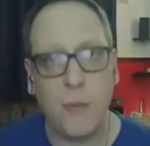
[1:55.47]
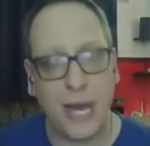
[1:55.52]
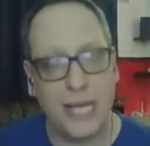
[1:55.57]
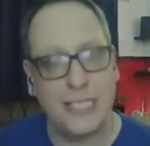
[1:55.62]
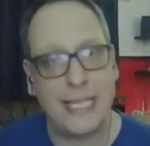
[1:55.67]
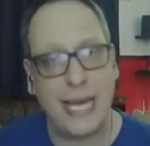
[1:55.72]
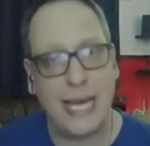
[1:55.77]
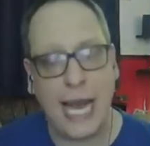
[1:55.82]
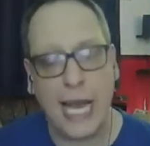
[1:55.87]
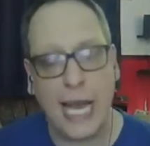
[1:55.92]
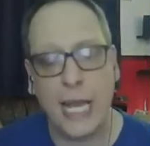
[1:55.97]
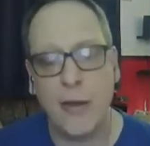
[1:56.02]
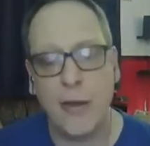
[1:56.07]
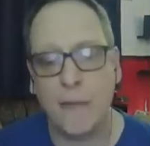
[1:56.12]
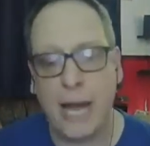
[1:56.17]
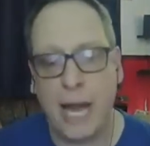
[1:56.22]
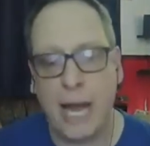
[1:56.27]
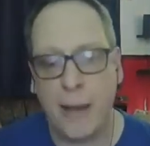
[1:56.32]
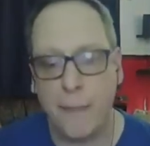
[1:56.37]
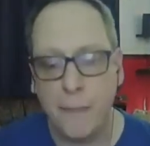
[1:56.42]
when I say an
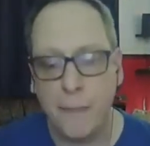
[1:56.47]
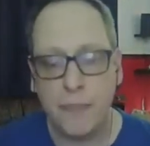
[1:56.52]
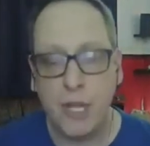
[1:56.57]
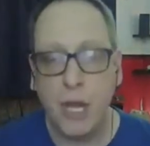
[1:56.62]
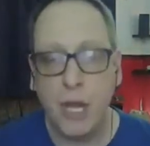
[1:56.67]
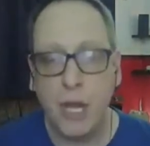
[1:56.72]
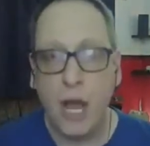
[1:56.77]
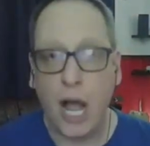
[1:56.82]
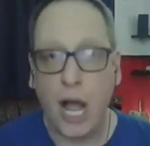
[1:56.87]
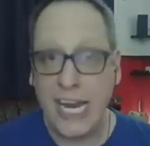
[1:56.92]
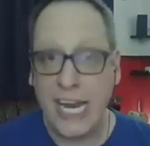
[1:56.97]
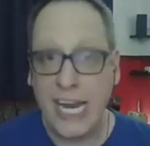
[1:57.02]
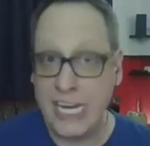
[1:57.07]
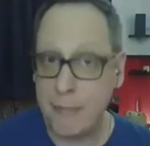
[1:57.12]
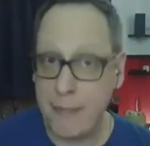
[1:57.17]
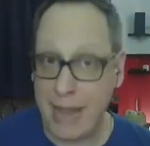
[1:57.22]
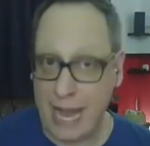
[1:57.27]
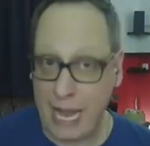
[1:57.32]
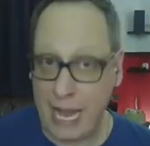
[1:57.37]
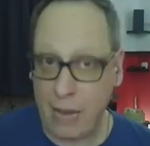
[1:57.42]
accurate map. I need
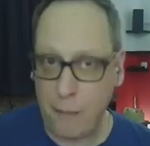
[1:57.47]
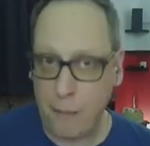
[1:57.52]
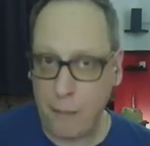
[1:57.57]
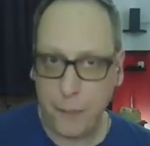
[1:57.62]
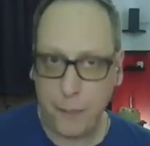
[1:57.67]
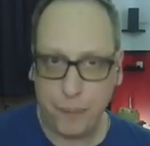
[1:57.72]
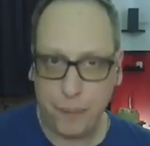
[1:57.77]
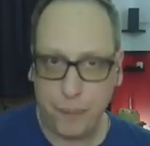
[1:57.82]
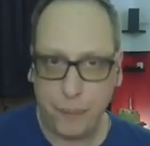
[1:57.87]
a map